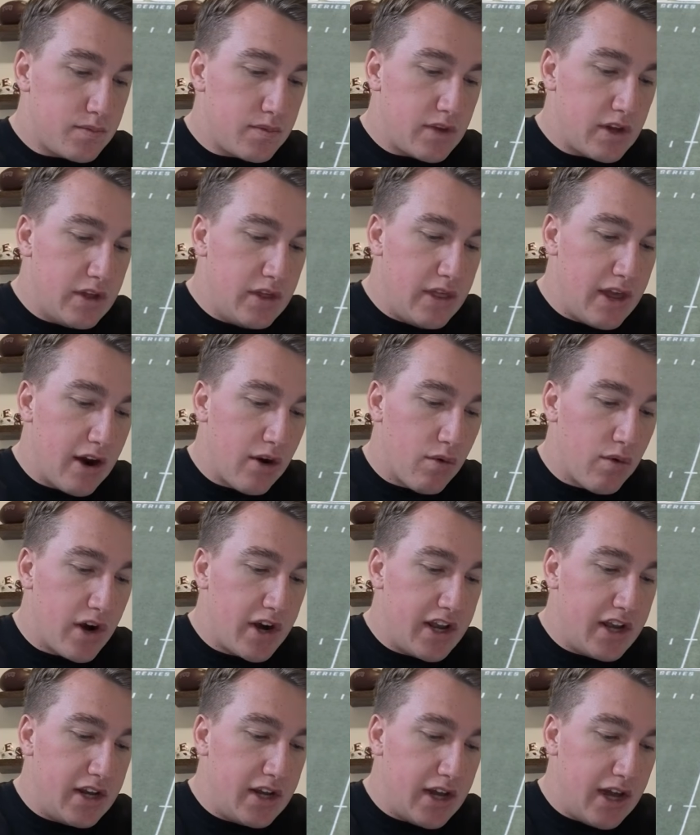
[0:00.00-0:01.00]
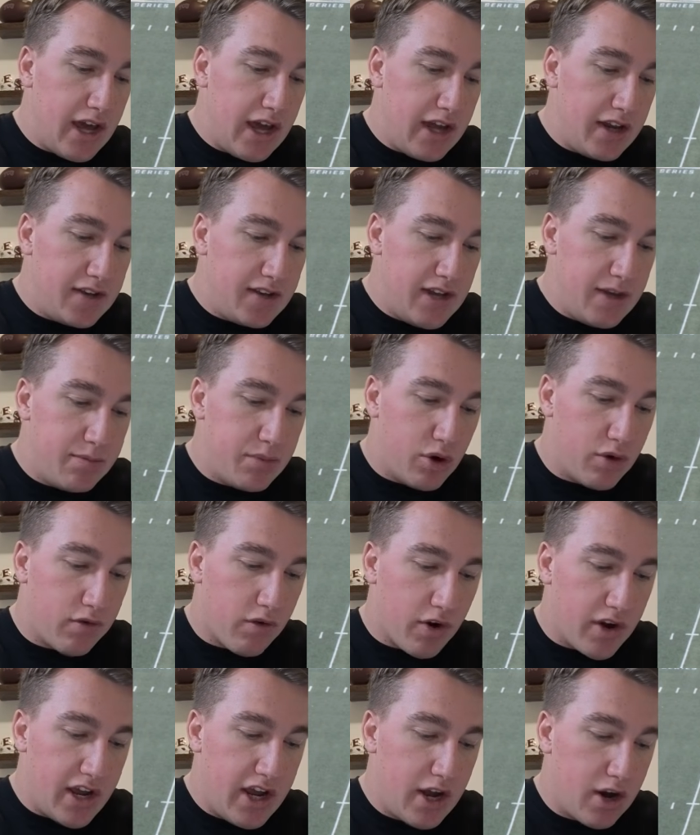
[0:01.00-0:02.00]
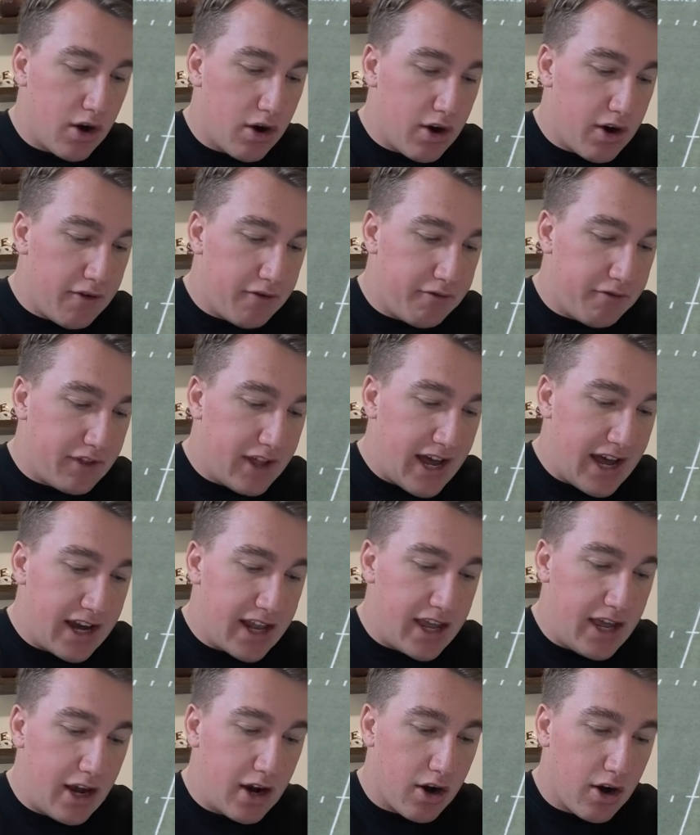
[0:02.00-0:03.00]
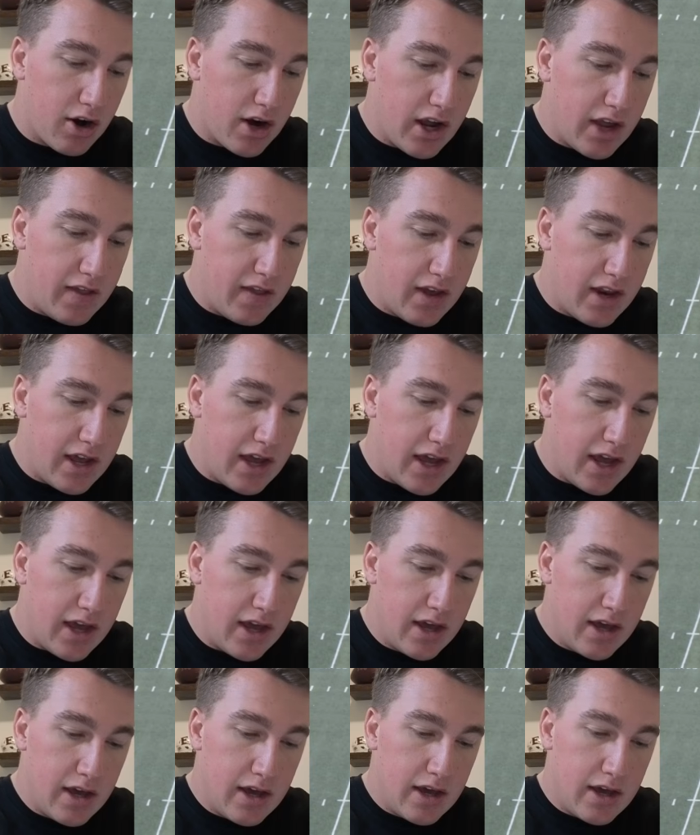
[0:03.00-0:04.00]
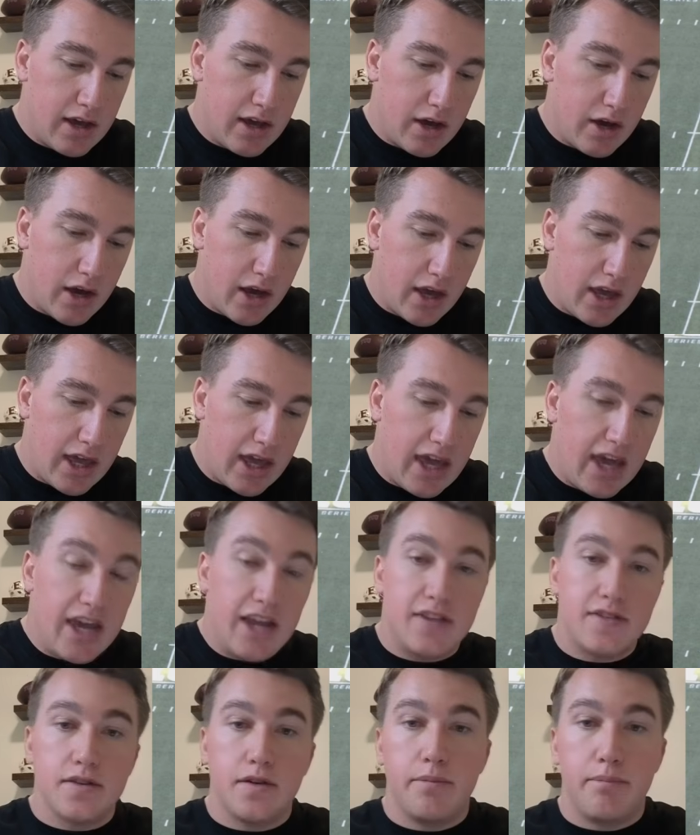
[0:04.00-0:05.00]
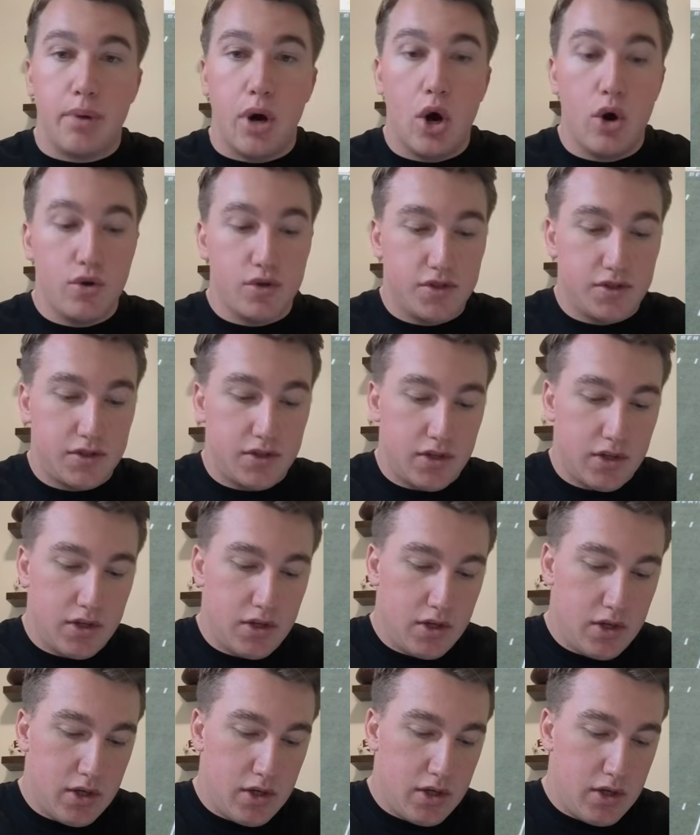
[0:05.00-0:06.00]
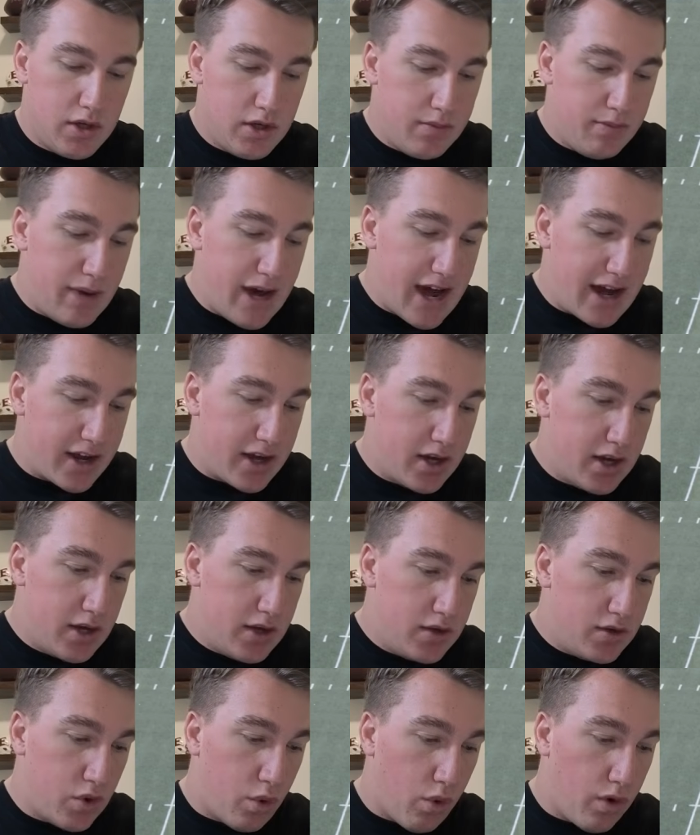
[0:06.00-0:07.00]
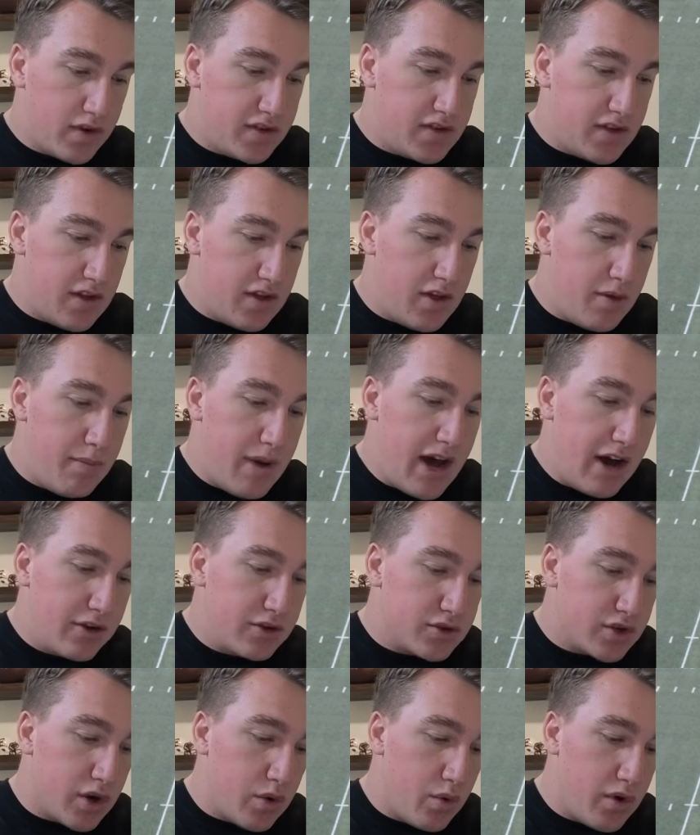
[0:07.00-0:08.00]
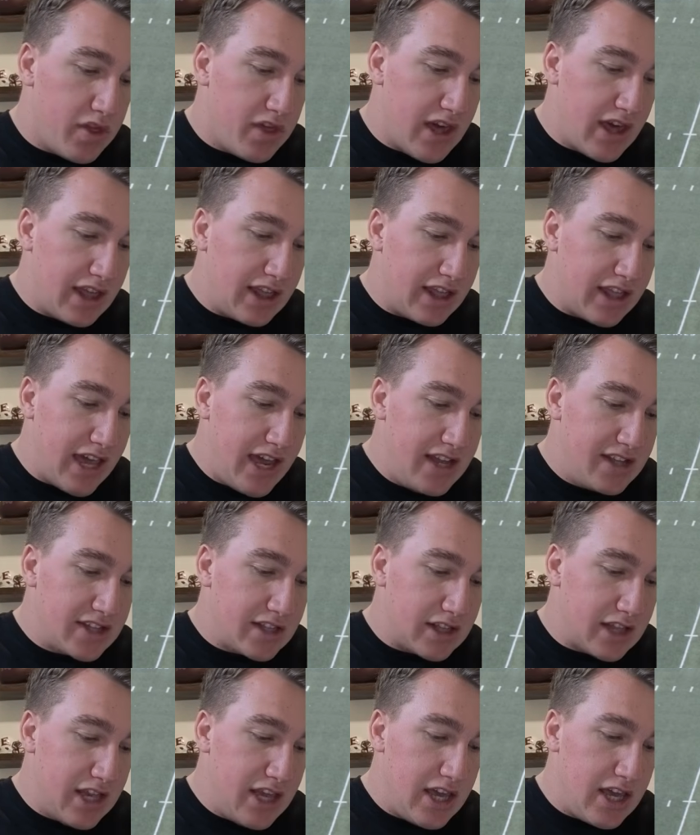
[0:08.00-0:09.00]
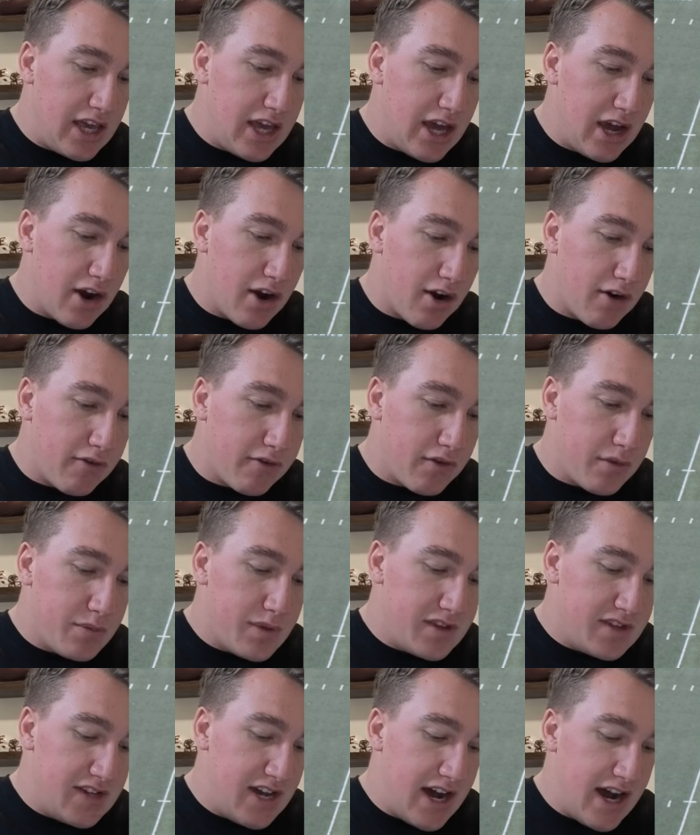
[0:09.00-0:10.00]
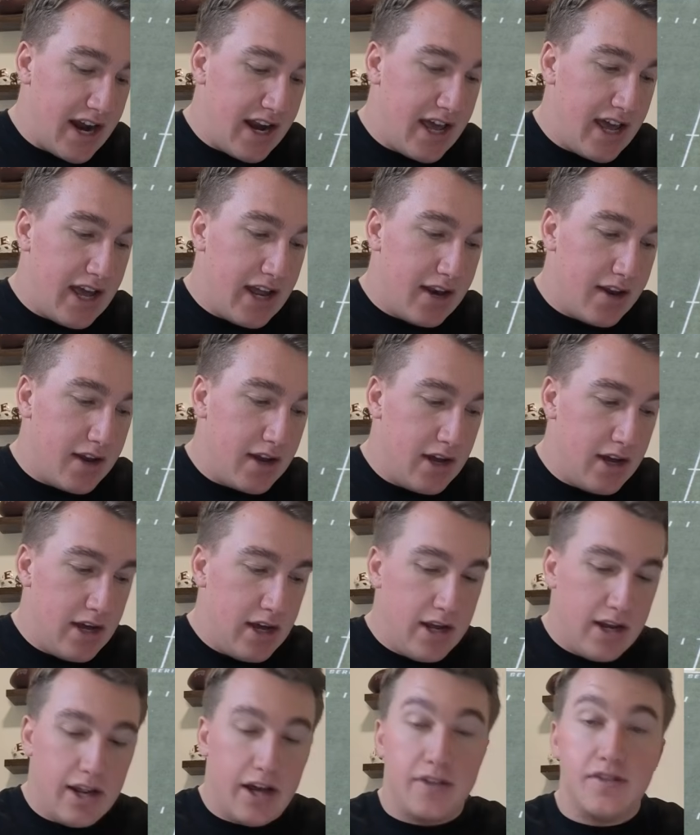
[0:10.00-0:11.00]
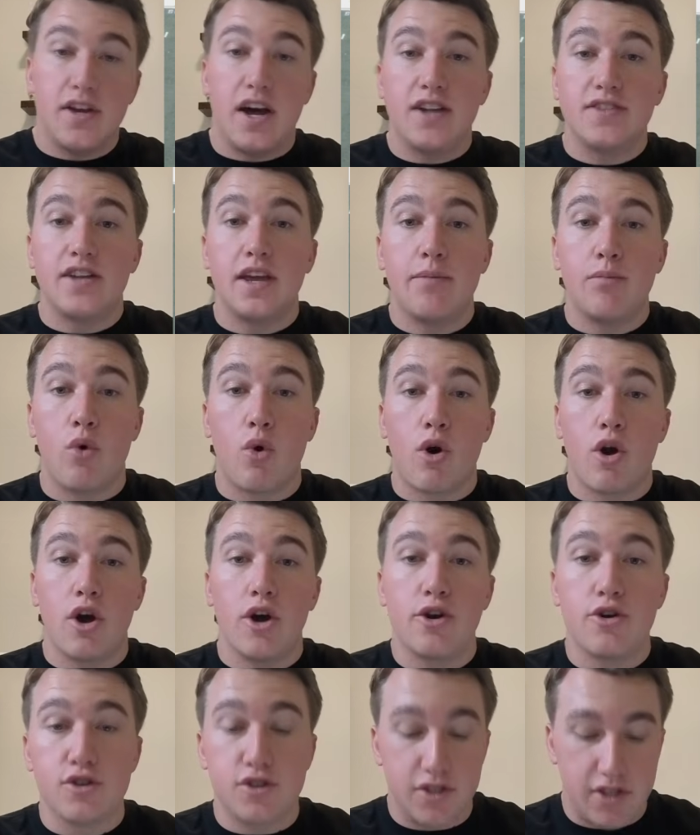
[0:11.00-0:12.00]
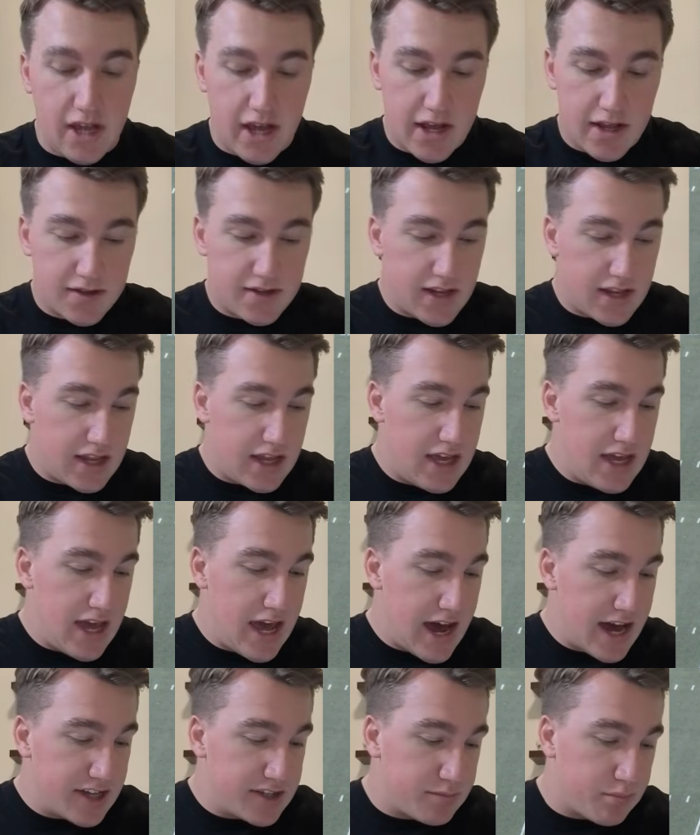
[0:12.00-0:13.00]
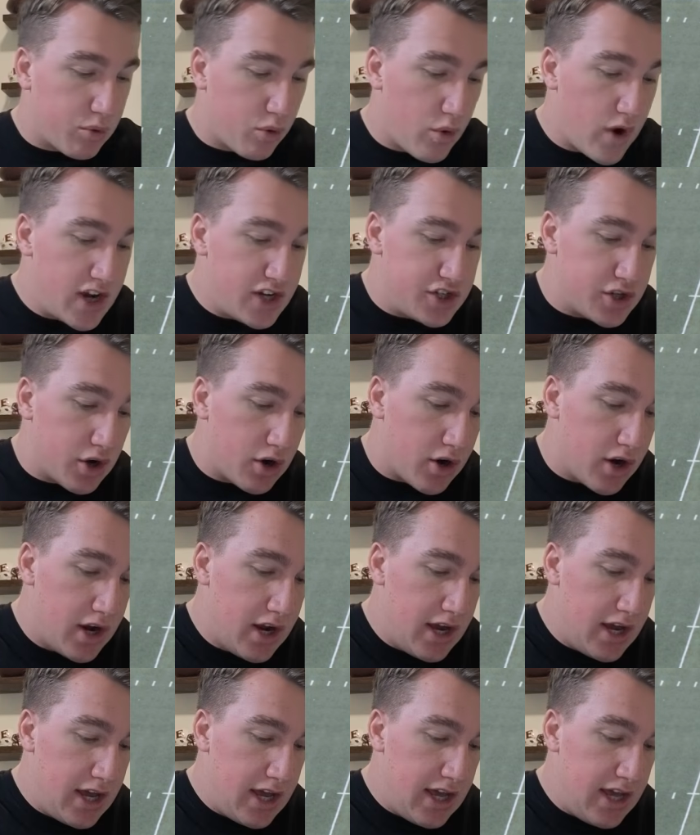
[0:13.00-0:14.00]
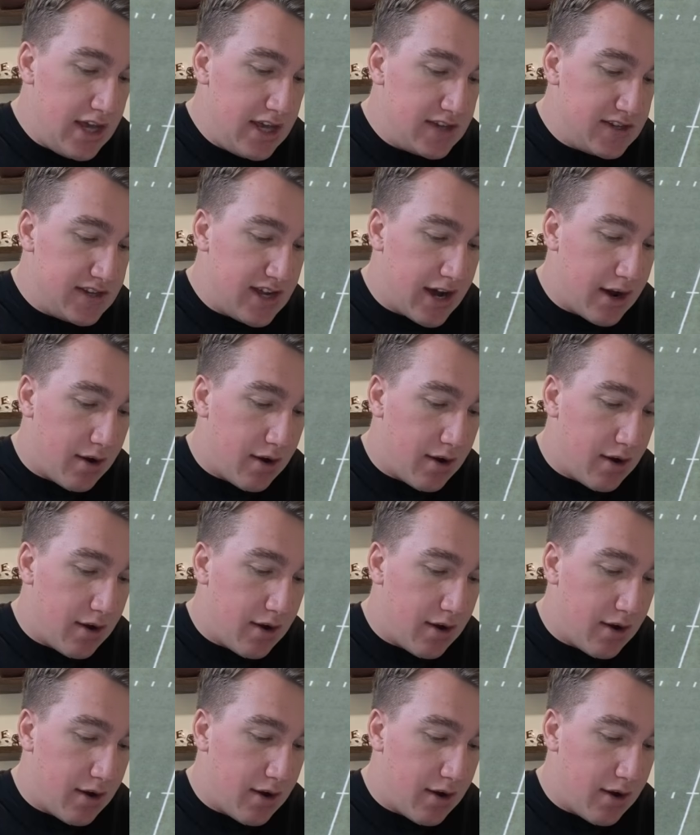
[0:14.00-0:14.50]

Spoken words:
They're running a deep over here, a flat here, and then a heat post back towards the boundary with a late leak here from the tight end. Now, Dante Moore understands that he has pressure. He is now